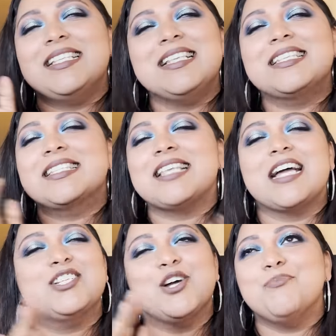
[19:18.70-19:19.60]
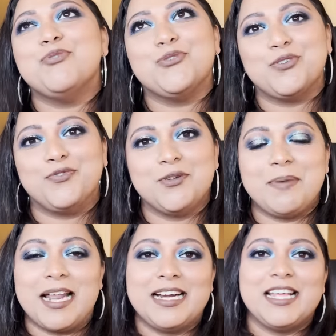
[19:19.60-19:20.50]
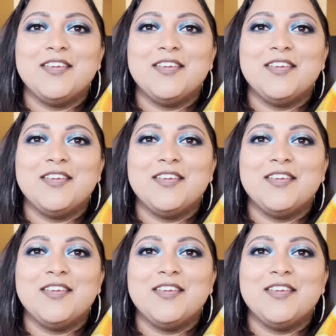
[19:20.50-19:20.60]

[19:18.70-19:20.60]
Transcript: is such a beautiful palette.